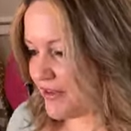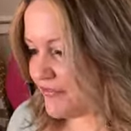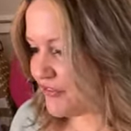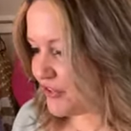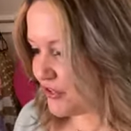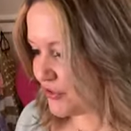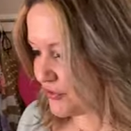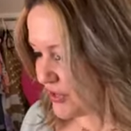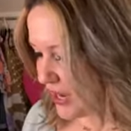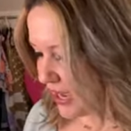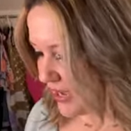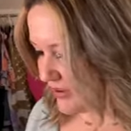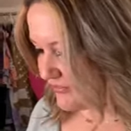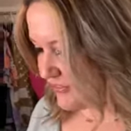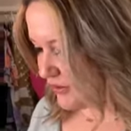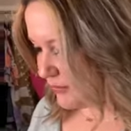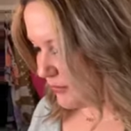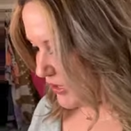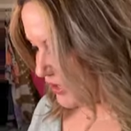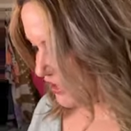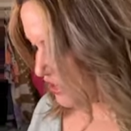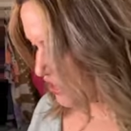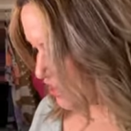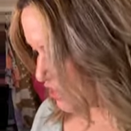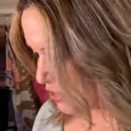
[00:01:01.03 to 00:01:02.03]
If you're not
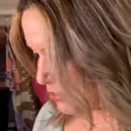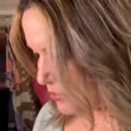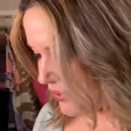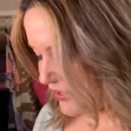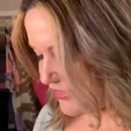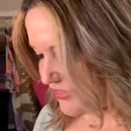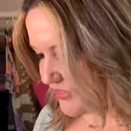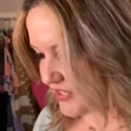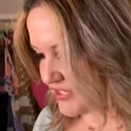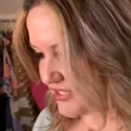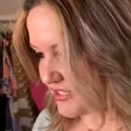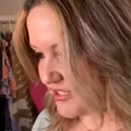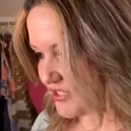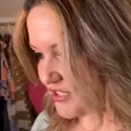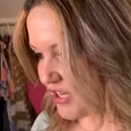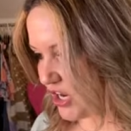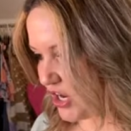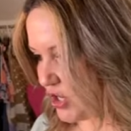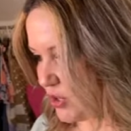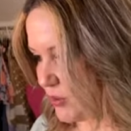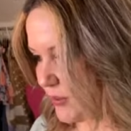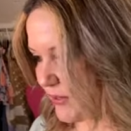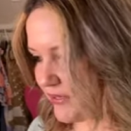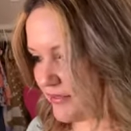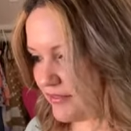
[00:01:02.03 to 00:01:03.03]
familiar with
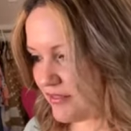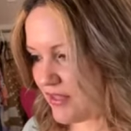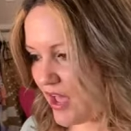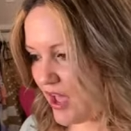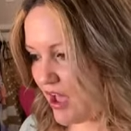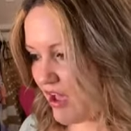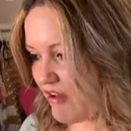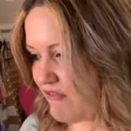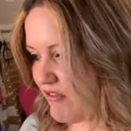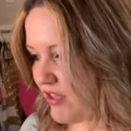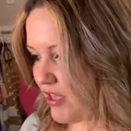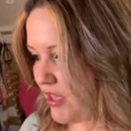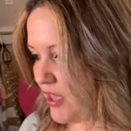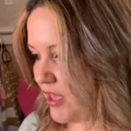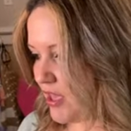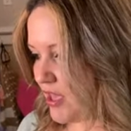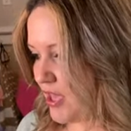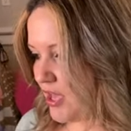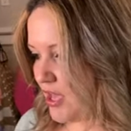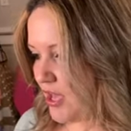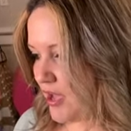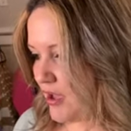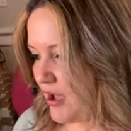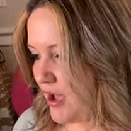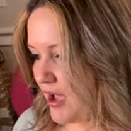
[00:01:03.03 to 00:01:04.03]
So in Love,
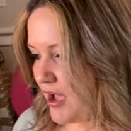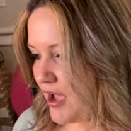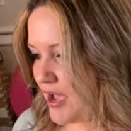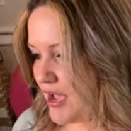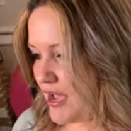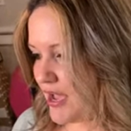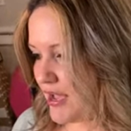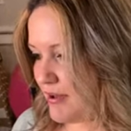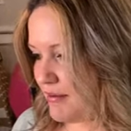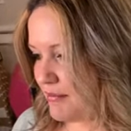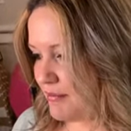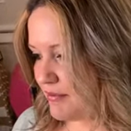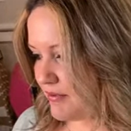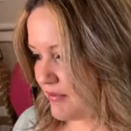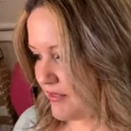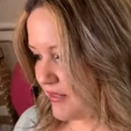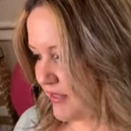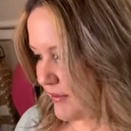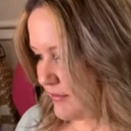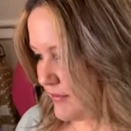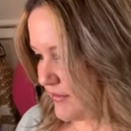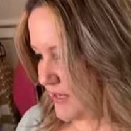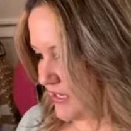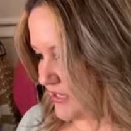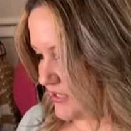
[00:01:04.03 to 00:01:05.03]
um,
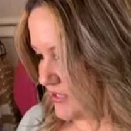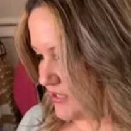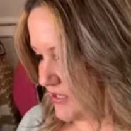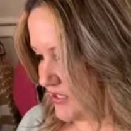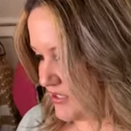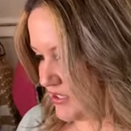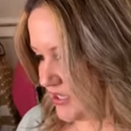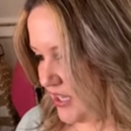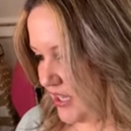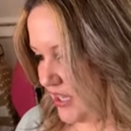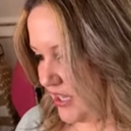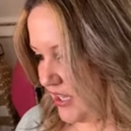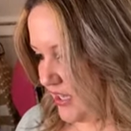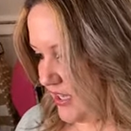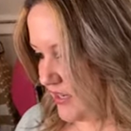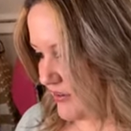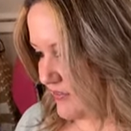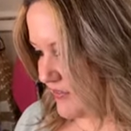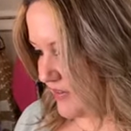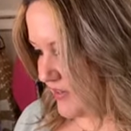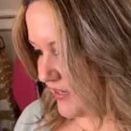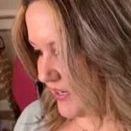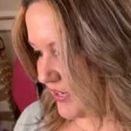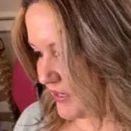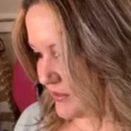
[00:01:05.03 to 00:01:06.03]
let me see
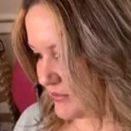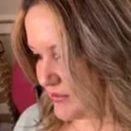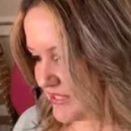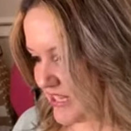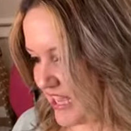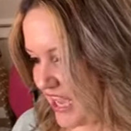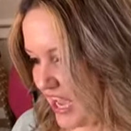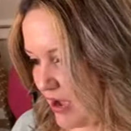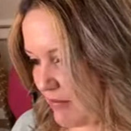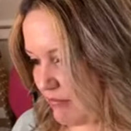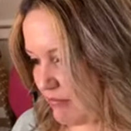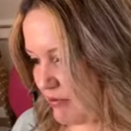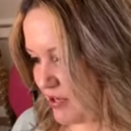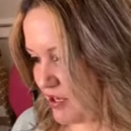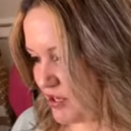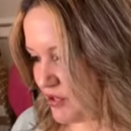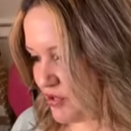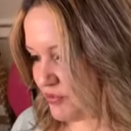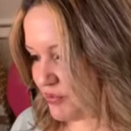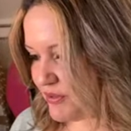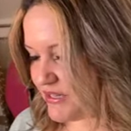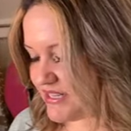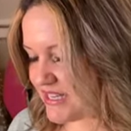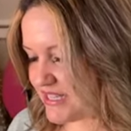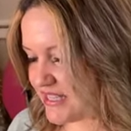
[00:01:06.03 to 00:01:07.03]
if it goes up.
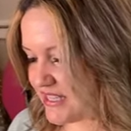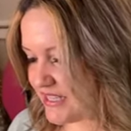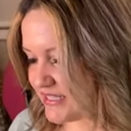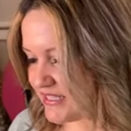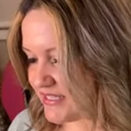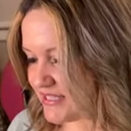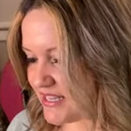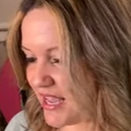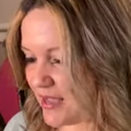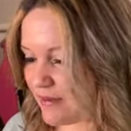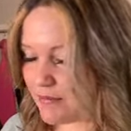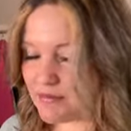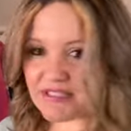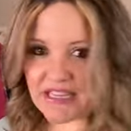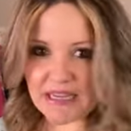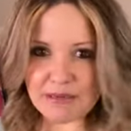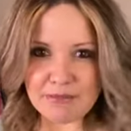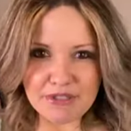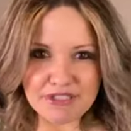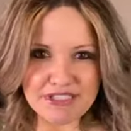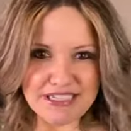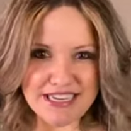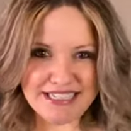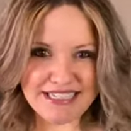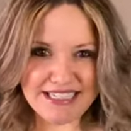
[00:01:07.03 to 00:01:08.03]
We did this um,
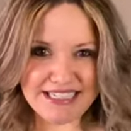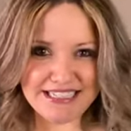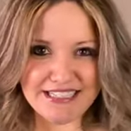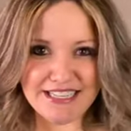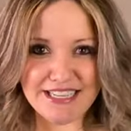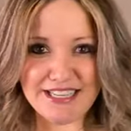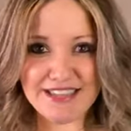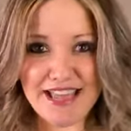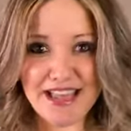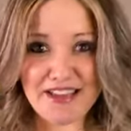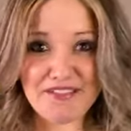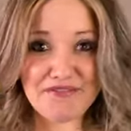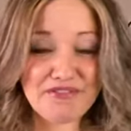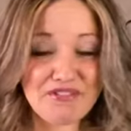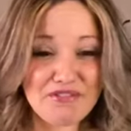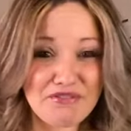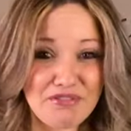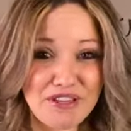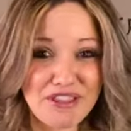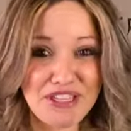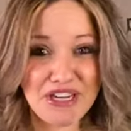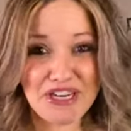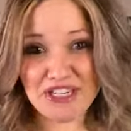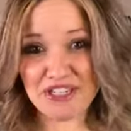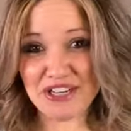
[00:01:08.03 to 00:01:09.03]
simultaneously live
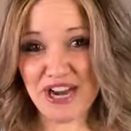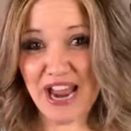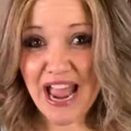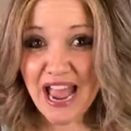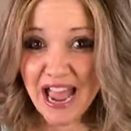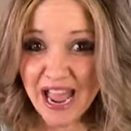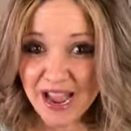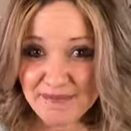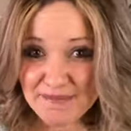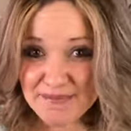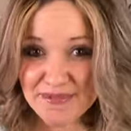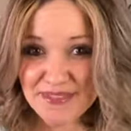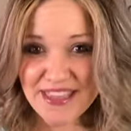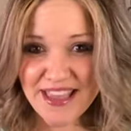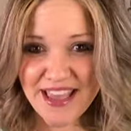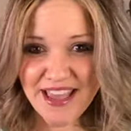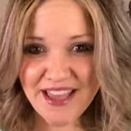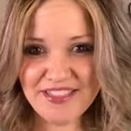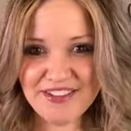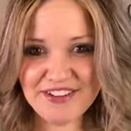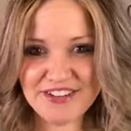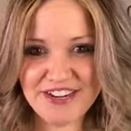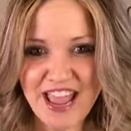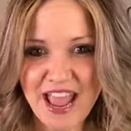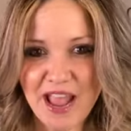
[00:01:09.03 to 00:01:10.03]
with our app the
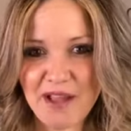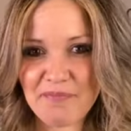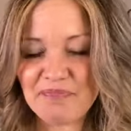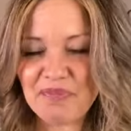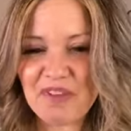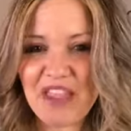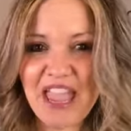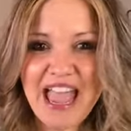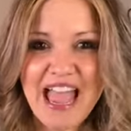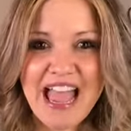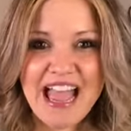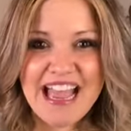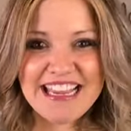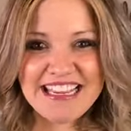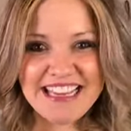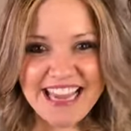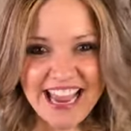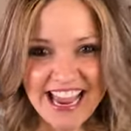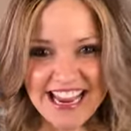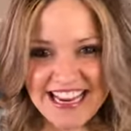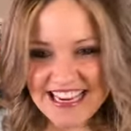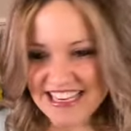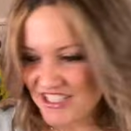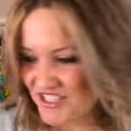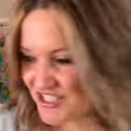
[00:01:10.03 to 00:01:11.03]
other day. Yay,
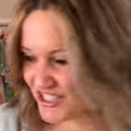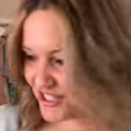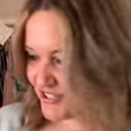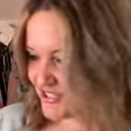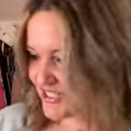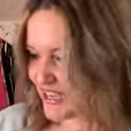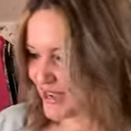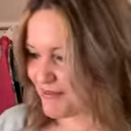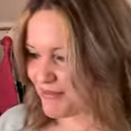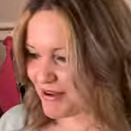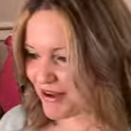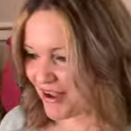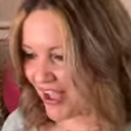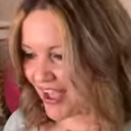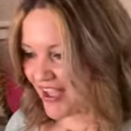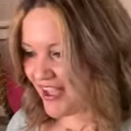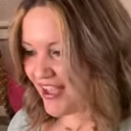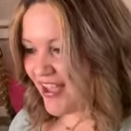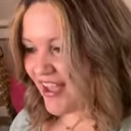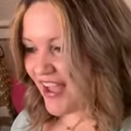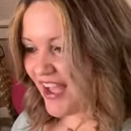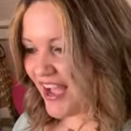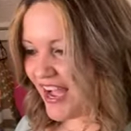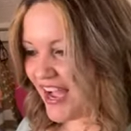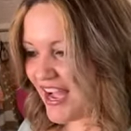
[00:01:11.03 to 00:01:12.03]
it shows up. Okay.
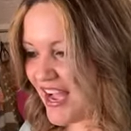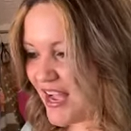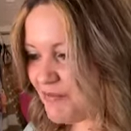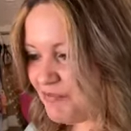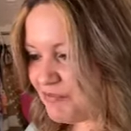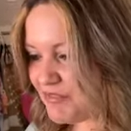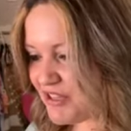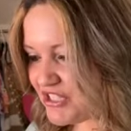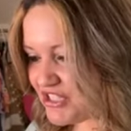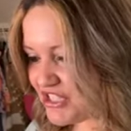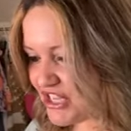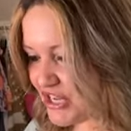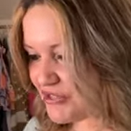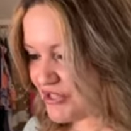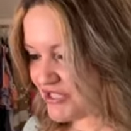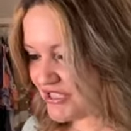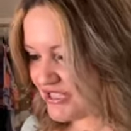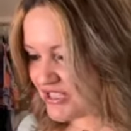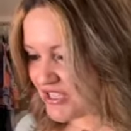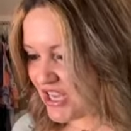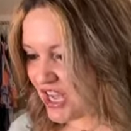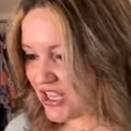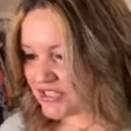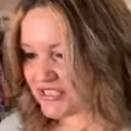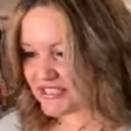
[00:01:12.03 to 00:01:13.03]
Um, so
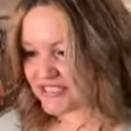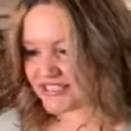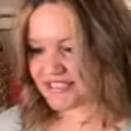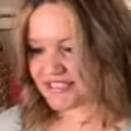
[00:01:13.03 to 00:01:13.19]
this is called